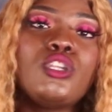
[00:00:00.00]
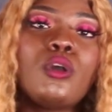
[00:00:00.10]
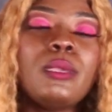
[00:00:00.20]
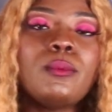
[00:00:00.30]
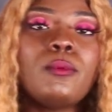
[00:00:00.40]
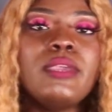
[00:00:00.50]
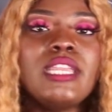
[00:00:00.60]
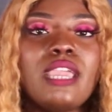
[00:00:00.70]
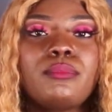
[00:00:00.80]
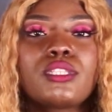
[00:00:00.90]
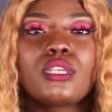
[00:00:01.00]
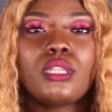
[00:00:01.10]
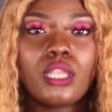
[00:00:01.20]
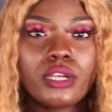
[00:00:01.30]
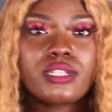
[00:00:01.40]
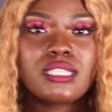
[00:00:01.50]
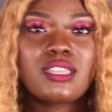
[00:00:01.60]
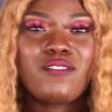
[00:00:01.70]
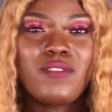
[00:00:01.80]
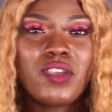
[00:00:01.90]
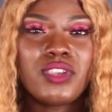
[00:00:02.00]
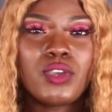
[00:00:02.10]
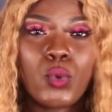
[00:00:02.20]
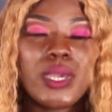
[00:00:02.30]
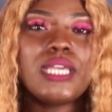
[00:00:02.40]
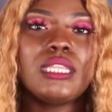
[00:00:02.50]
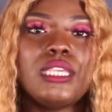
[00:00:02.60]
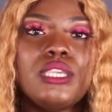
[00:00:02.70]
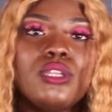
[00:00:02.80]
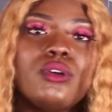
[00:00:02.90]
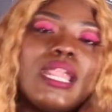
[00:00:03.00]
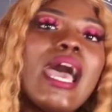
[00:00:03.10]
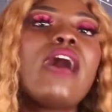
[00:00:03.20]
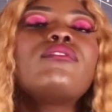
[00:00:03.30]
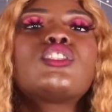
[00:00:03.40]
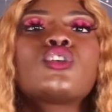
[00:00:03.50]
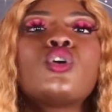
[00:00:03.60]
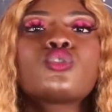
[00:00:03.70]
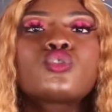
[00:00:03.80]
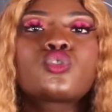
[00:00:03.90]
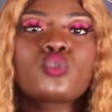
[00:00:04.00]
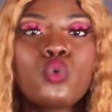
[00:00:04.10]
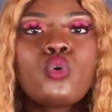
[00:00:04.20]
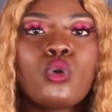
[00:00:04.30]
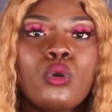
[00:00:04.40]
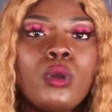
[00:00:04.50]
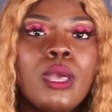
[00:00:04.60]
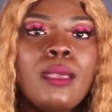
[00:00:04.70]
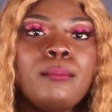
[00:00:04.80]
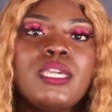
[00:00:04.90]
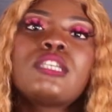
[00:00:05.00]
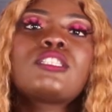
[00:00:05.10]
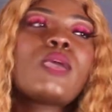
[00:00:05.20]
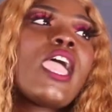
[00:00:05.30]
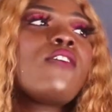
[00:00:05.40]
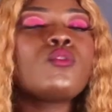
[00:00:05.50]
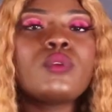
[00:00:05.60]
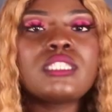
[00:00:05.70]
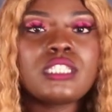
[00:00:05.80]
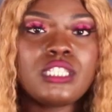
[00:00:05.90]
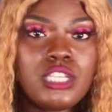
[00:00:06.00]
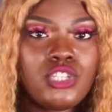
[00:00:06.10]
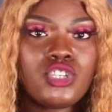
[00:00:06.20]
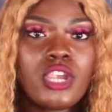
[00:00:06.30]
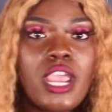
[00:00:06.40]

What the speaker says: you know, people being able to learn stuff very quickly, you know, not having to go to school because everyone's a teacher.